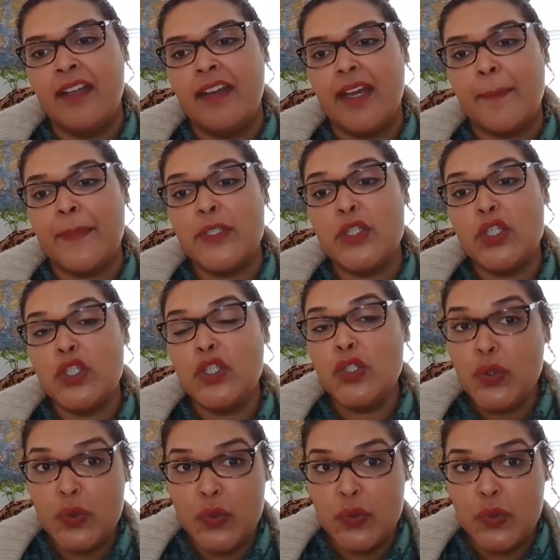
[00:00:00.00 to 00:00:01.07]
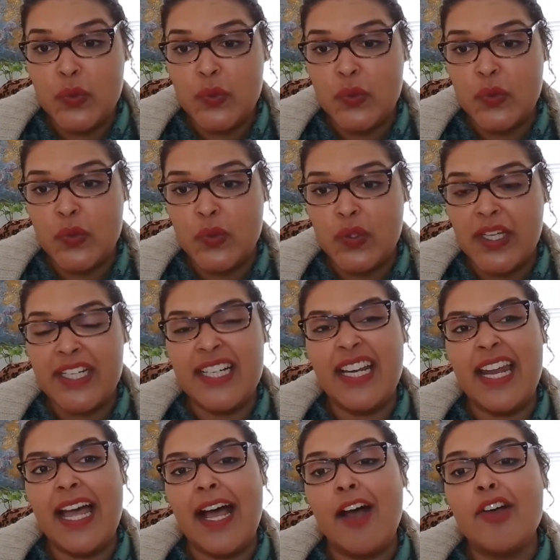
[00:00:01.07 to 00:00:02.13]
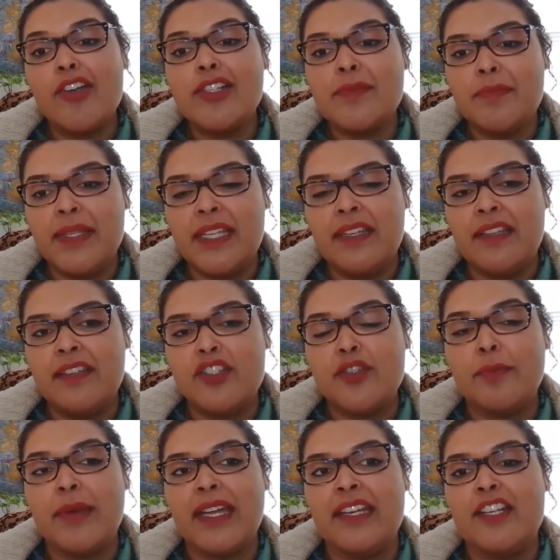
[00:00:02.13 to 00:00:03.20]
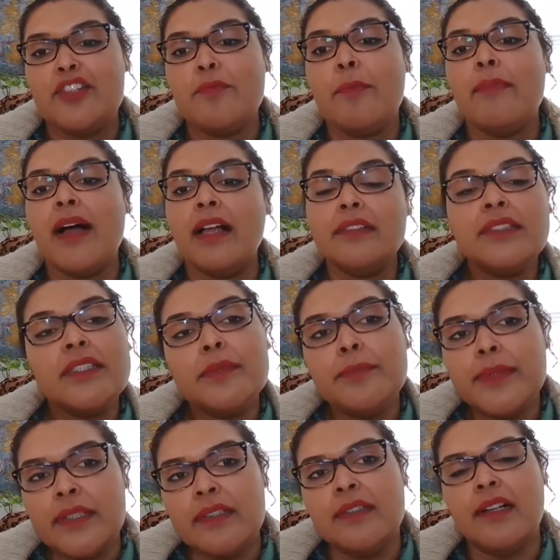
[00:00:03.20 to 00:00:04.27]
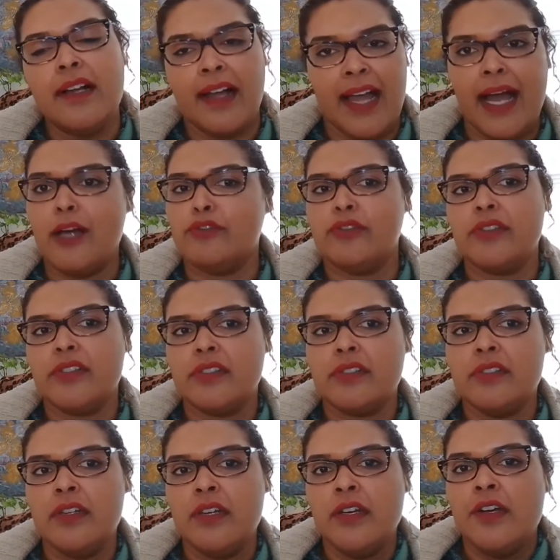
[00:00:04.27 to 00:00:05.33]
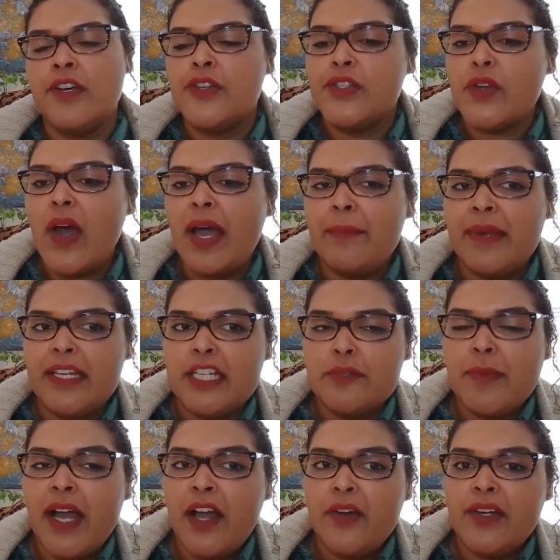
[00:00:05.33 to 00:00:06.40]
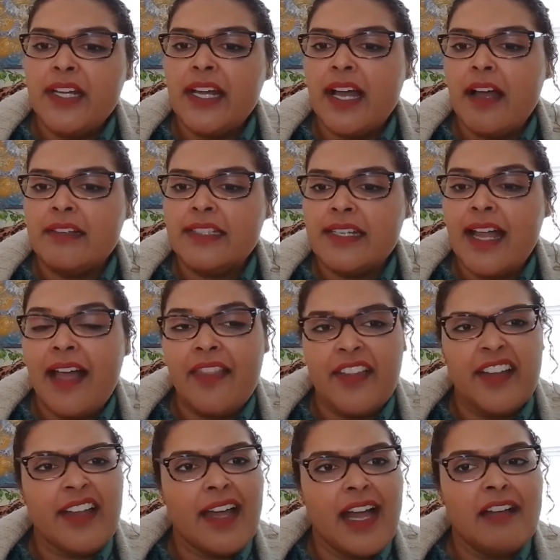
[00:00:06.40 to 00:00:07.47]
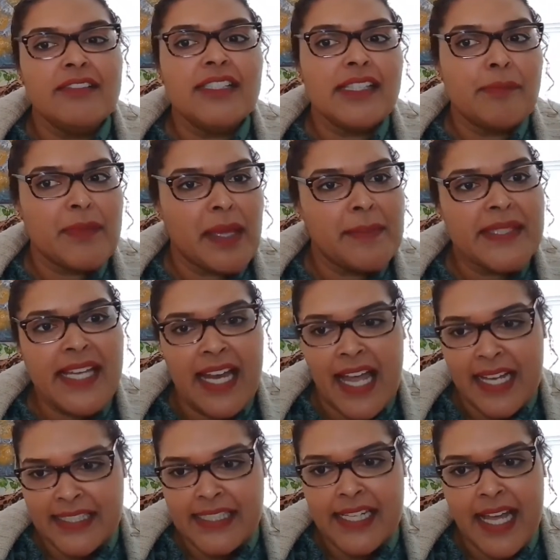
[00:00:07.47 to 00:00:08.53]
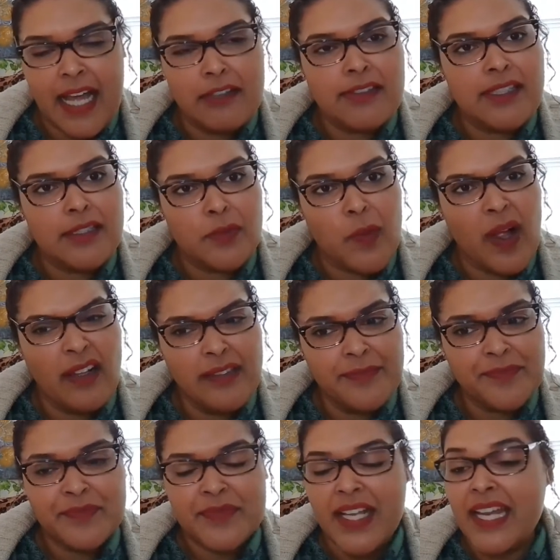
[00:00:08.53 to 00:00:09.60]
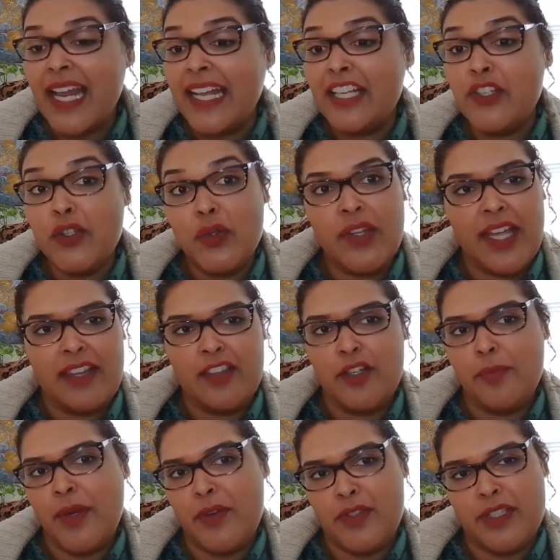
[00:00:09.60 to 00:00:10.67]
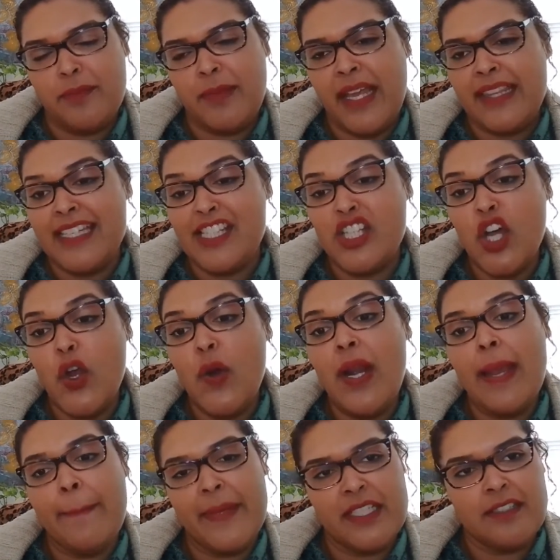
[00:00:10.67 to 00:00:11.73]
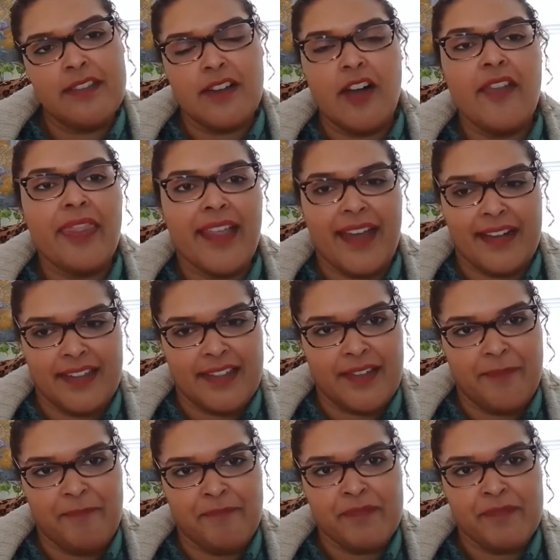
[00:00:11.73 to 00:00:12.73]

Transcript: Number two, it allows me to manage multiple accounts. So I manage my own account and other accounts, sometimes client accounts as well. And I can do that through Poster Plan. There's no limit on that.